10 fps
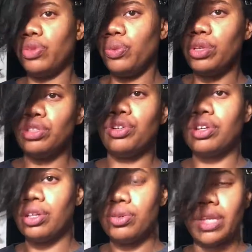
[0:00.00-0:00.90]
where's your
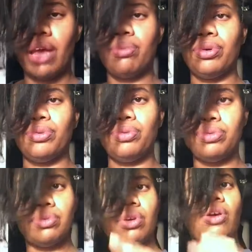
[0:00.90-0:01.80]
clothes at, boo?
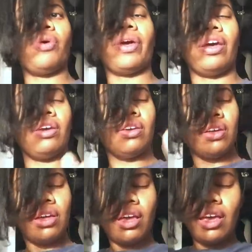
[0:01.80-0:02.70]
Okay.
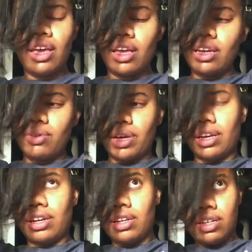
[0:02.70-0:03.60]
Anyway,